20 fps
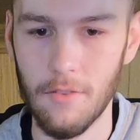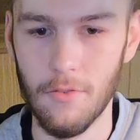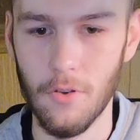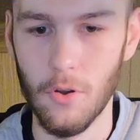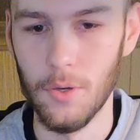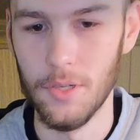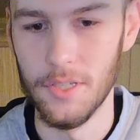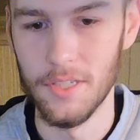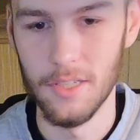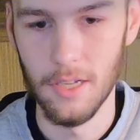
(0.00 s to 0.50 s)

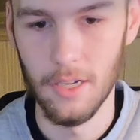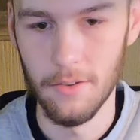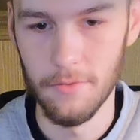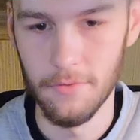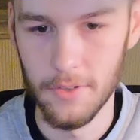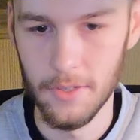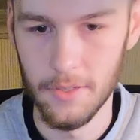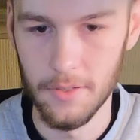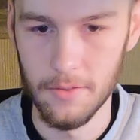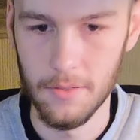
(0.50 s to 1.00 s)
Always
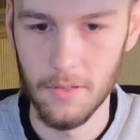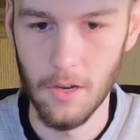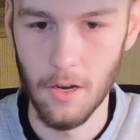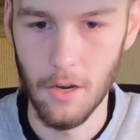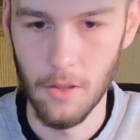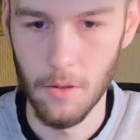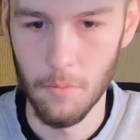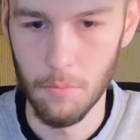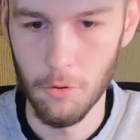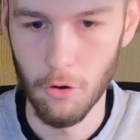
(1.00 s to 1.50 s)
loved
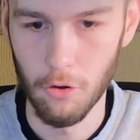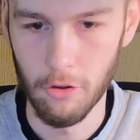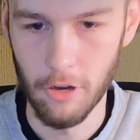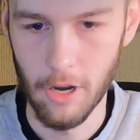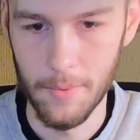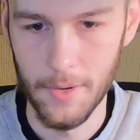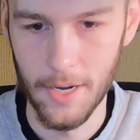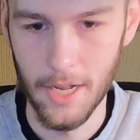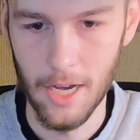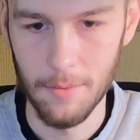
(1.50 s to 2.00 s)
all the
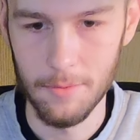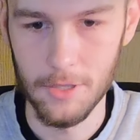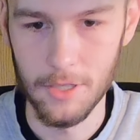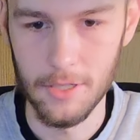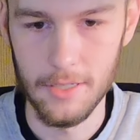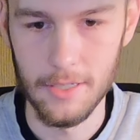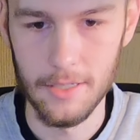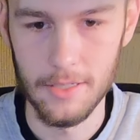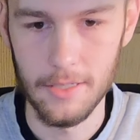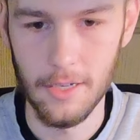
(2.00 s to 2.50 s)
programming
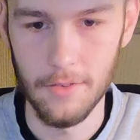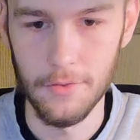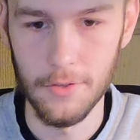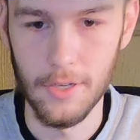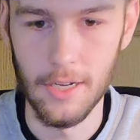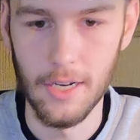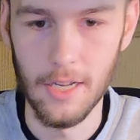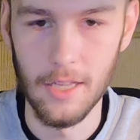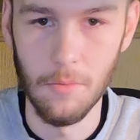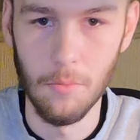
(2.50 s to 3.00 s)
options and stuff you
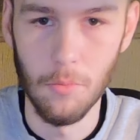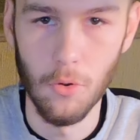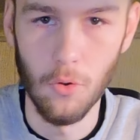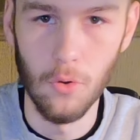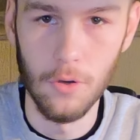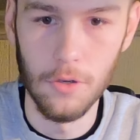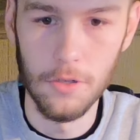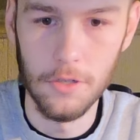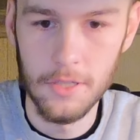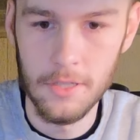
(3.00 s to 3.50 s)
get on the
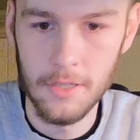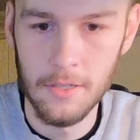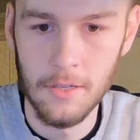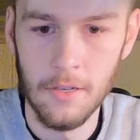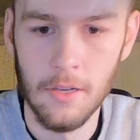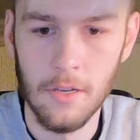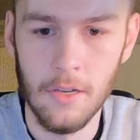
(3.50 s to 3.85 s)
boards.